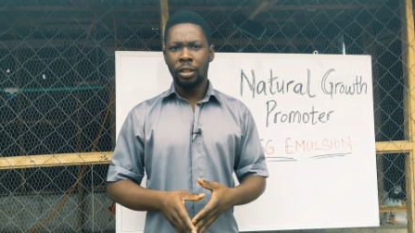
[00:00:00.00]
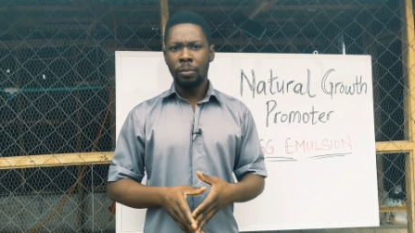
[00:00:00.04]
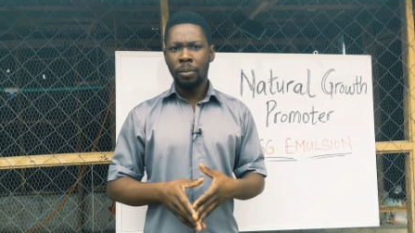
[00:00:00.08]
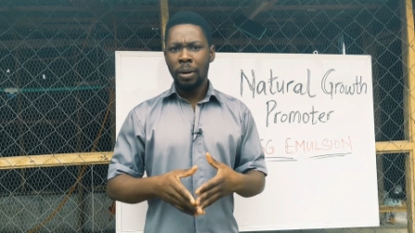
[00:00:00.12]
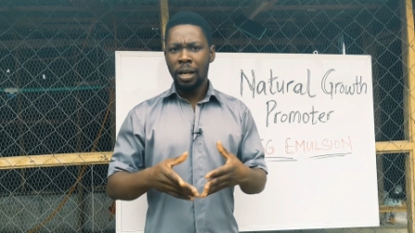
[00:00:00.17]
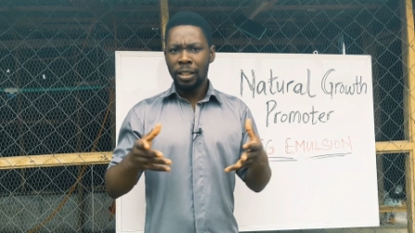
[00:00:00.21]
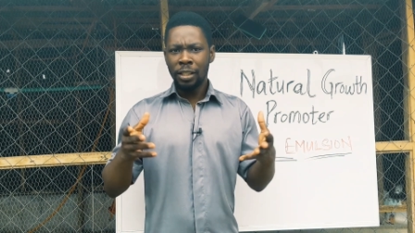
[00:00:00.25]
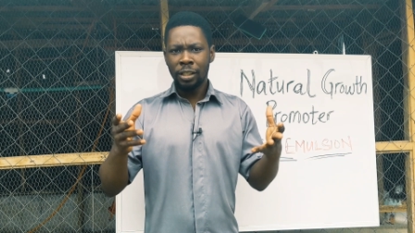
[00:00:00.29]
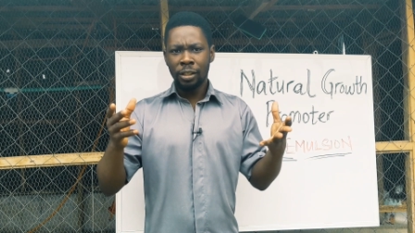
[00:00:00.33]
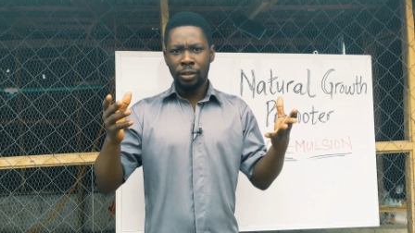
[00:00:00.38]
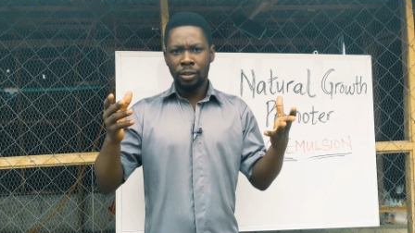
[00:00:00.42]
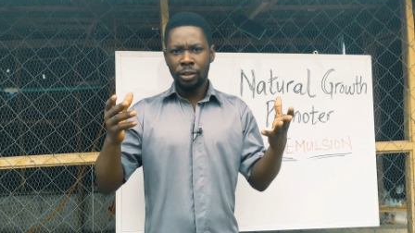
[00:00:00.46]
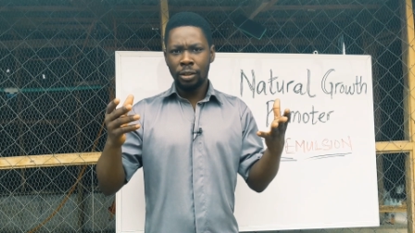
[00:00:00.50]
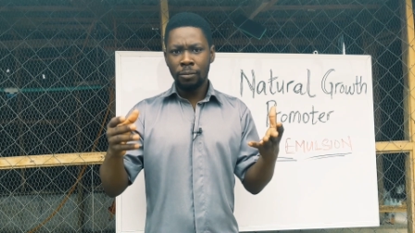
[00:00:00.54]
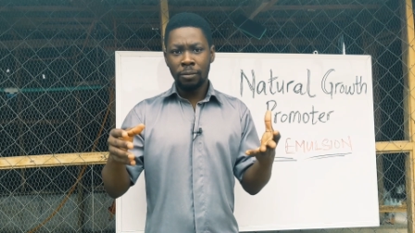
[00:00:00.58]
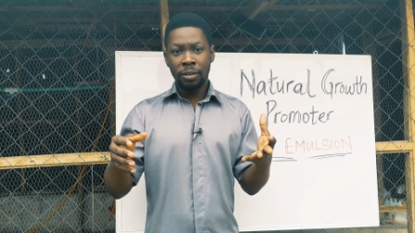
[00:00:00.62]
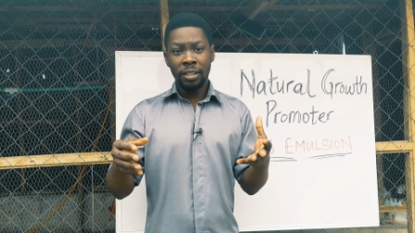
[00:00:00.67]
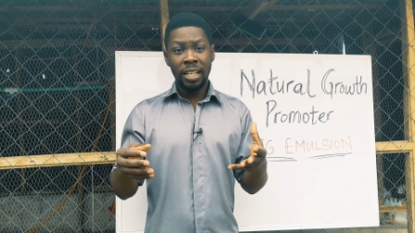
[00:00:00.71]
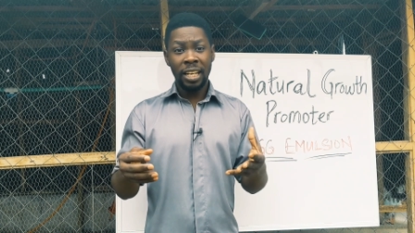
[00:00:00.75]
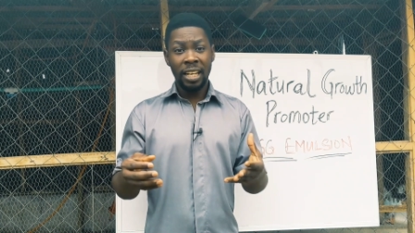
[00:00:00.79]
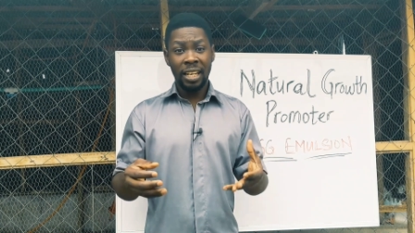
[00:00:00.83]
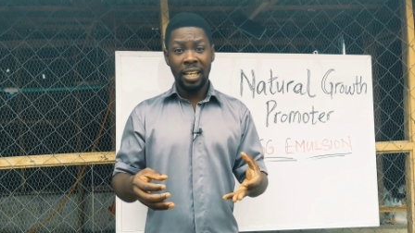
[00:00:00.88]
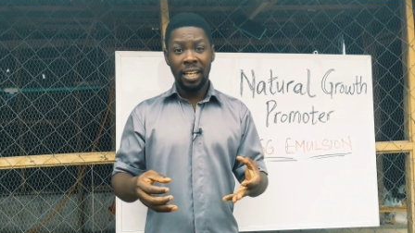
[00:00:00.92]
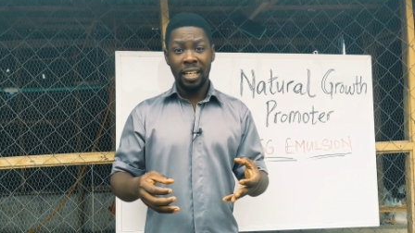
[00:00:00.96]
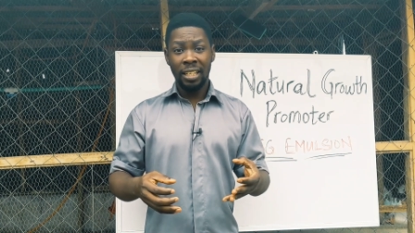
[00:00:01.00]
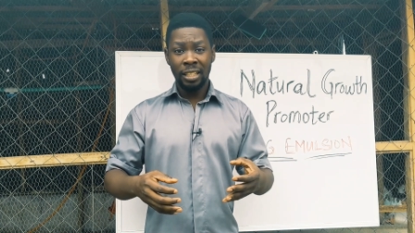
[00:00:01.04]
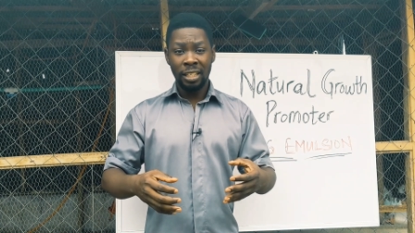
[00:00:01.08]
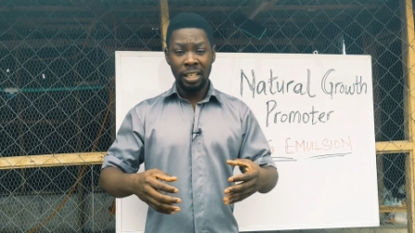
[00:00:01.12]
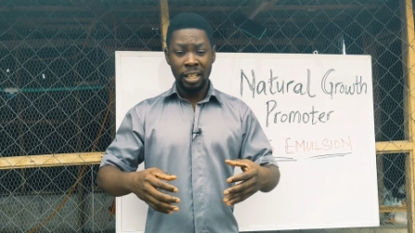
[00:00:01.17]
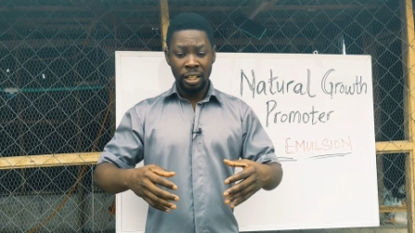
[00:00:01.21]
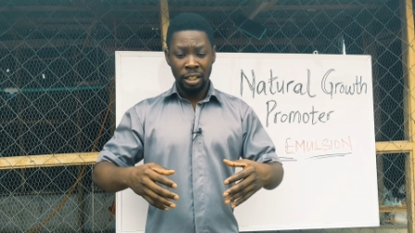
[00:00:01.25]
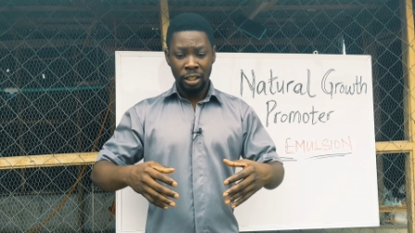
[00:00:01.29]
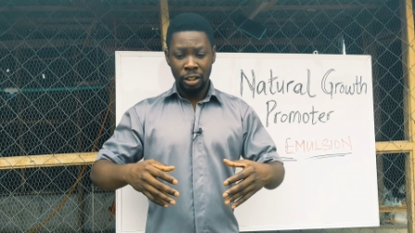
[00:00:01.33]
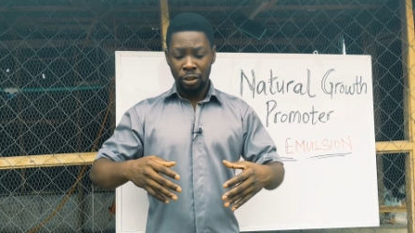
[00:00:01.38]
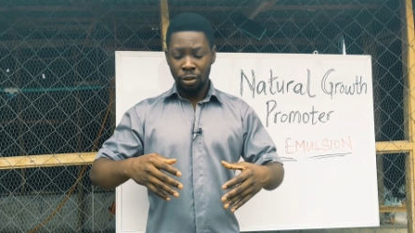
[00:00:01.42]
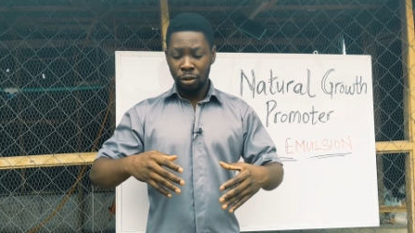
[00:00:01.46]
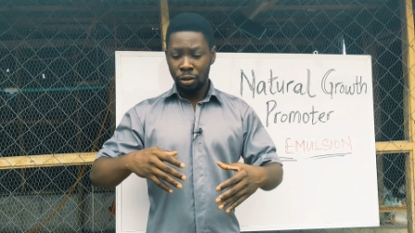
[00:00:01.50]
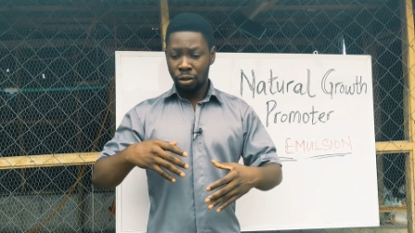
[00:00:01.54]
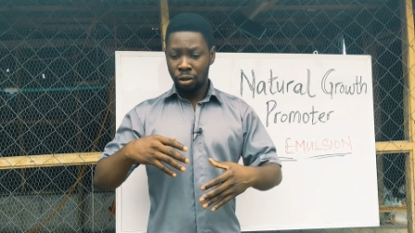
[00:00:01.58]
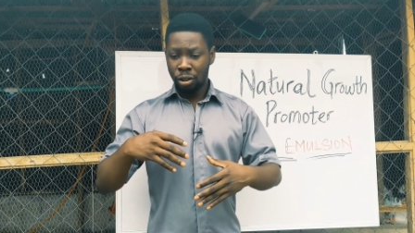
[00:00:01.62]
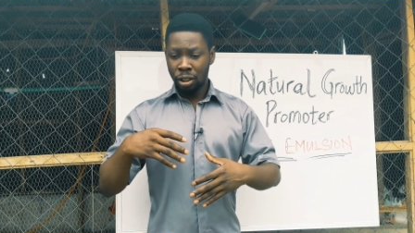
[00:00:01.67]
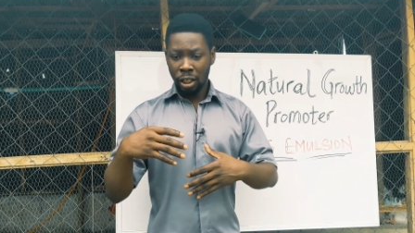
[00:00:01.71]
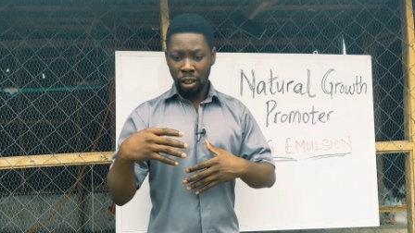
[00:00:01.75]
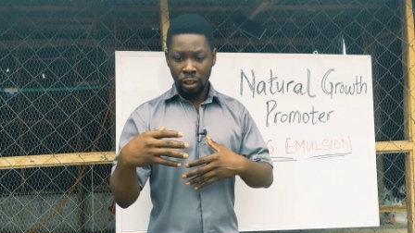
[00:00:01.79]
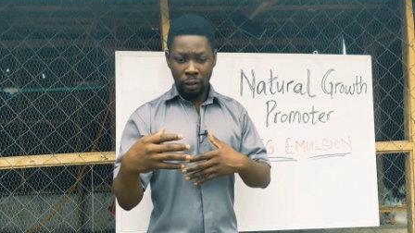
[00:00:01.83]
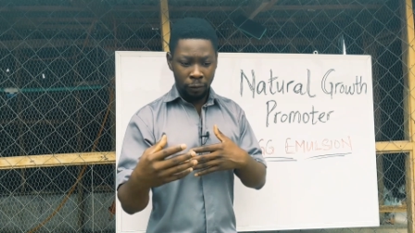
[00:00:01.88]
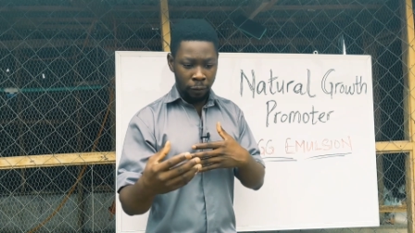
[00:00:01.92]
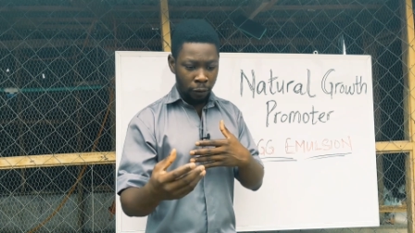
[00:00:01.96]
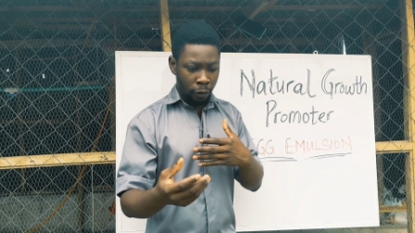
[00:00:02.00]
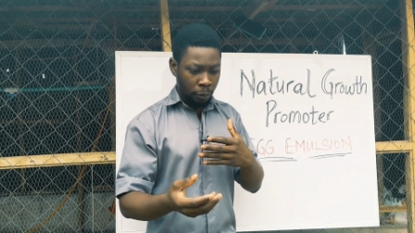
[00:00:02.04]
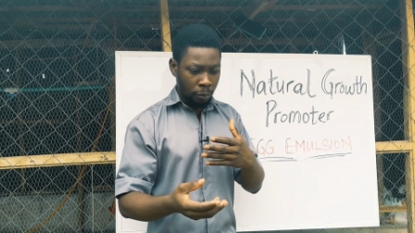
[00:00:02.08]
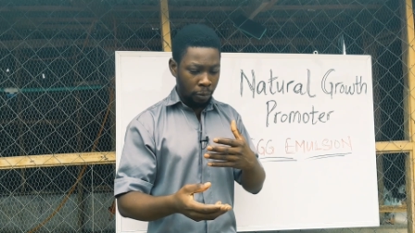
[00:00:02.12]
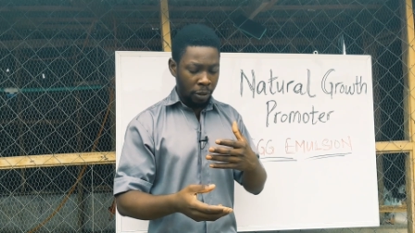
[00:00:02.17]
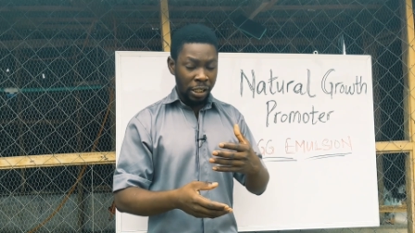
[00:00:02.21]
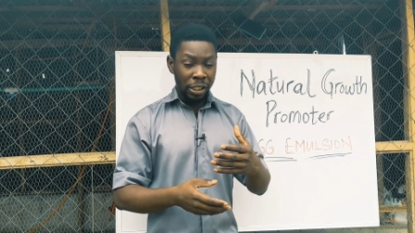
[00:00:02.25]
Imagine something that can just transform